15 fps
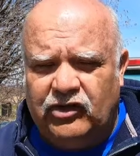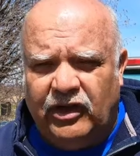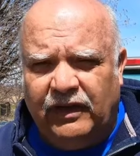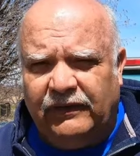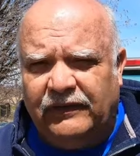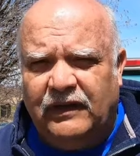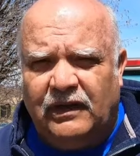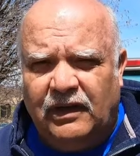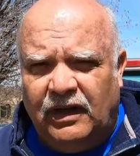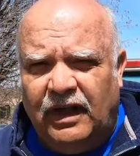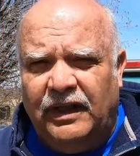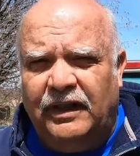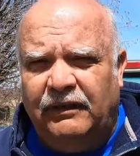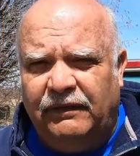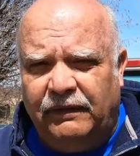just
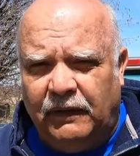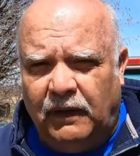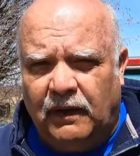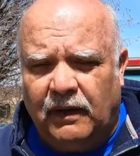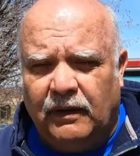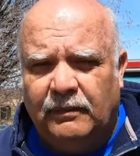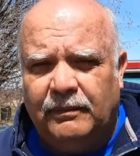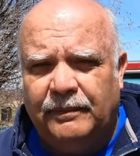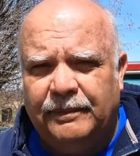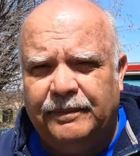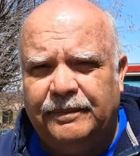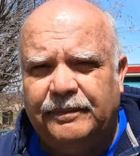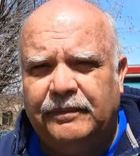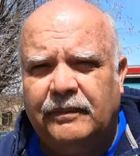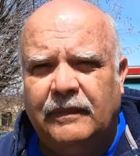on the farm
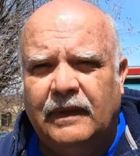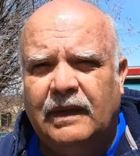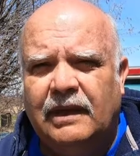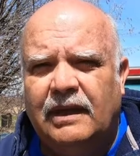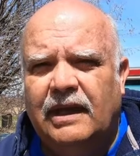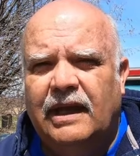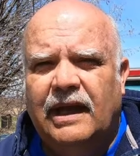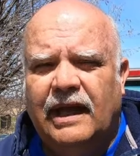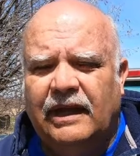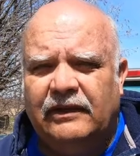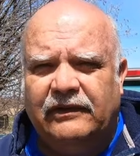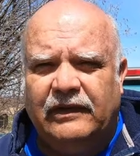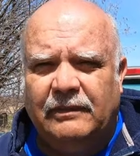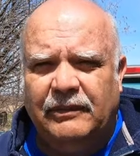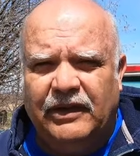
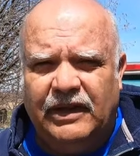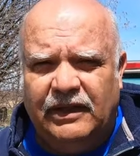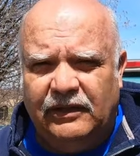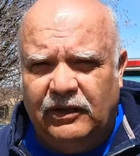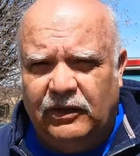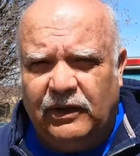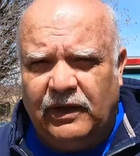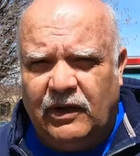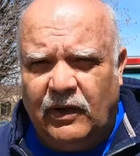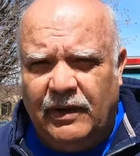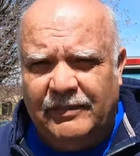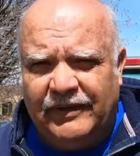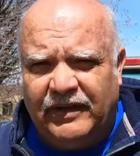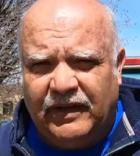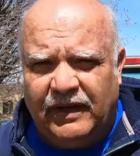and some of the new
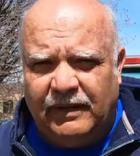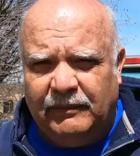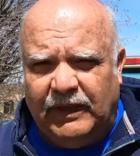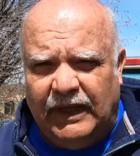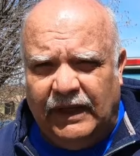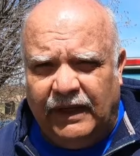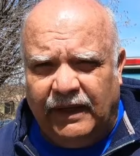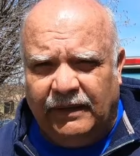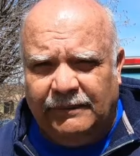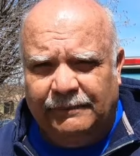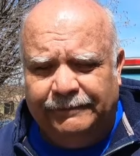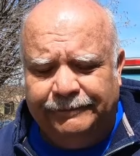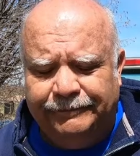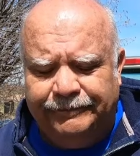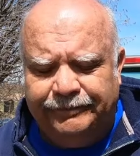equipment that I'm getting.
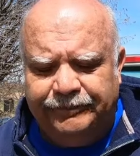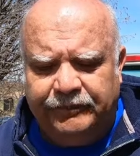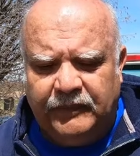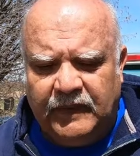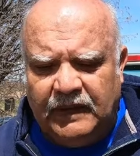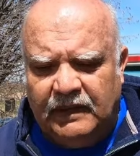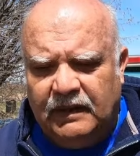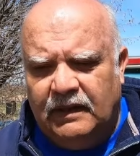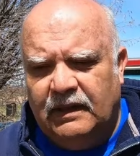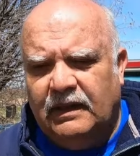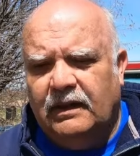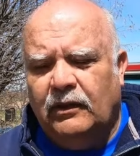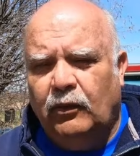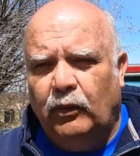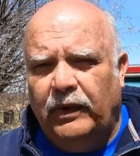
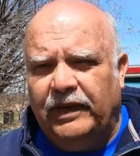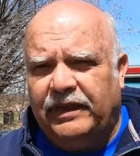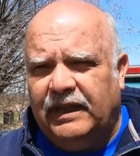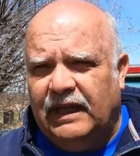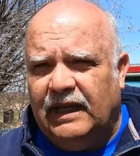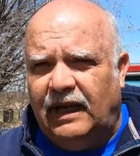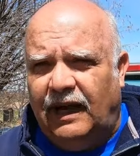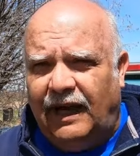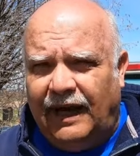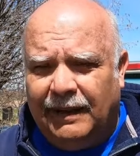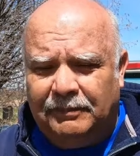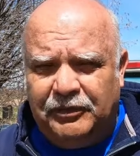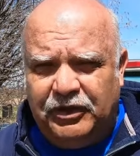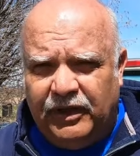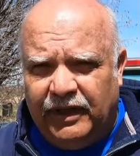With the
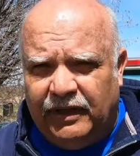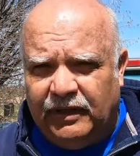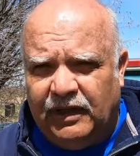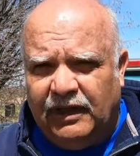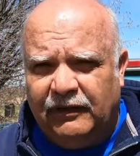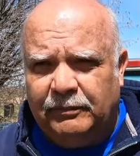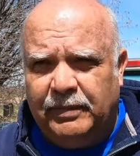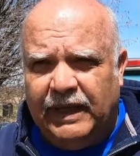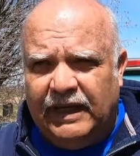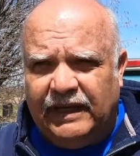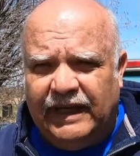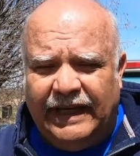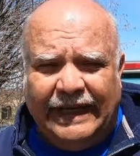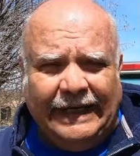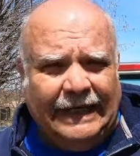option of
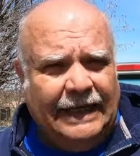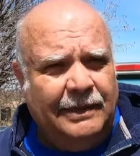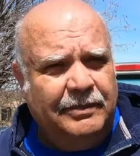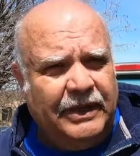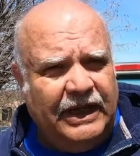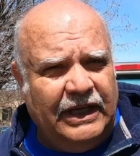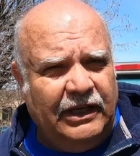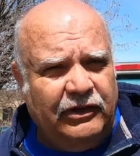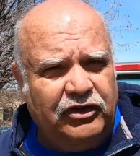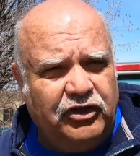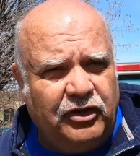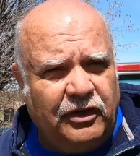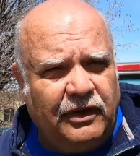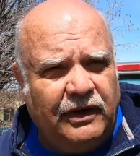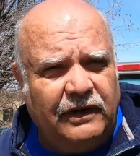picking up
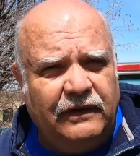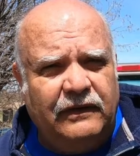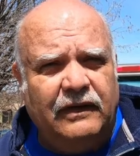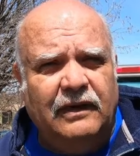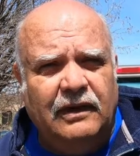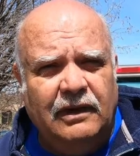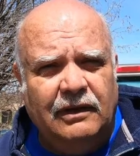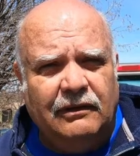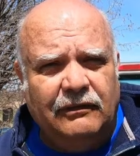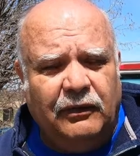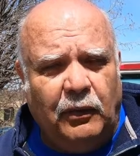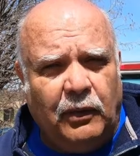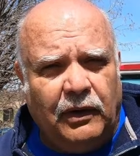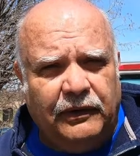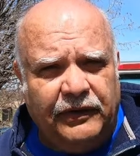insurance
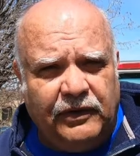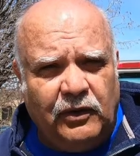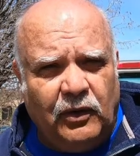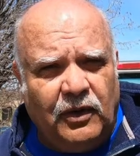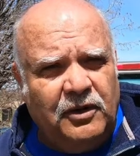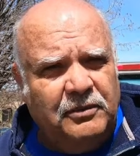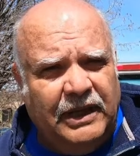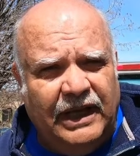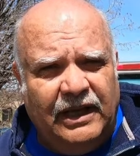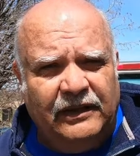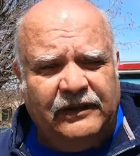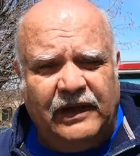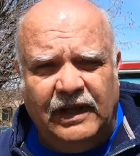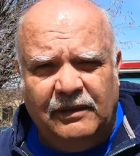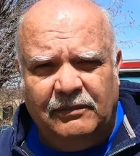for the corn
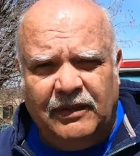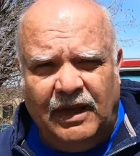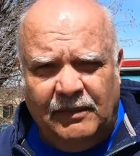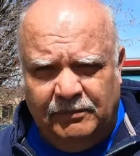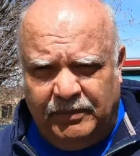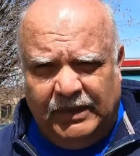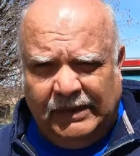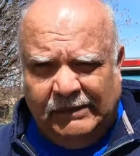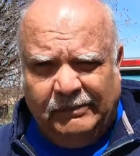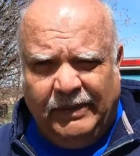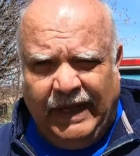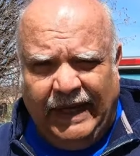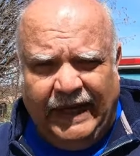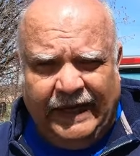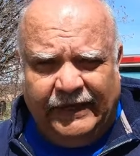maze and pumpkin
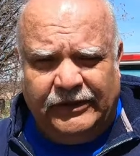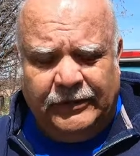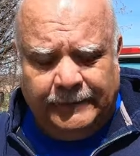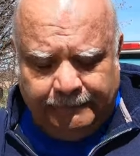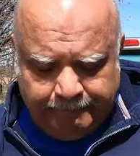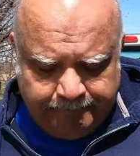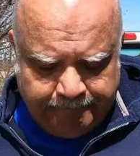patch.